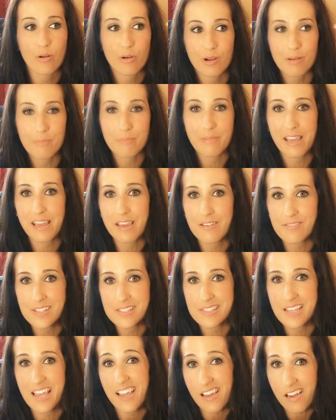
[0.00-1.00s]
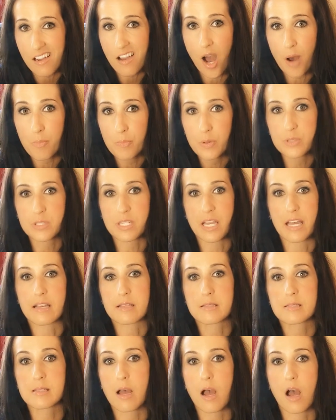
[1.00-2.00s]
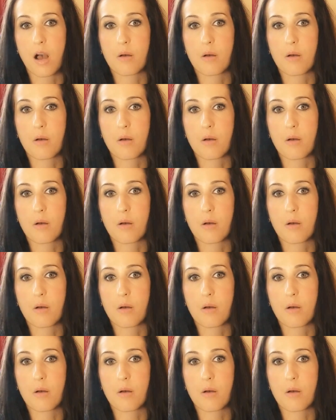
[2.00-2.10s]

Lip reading: or it may even take a couple days.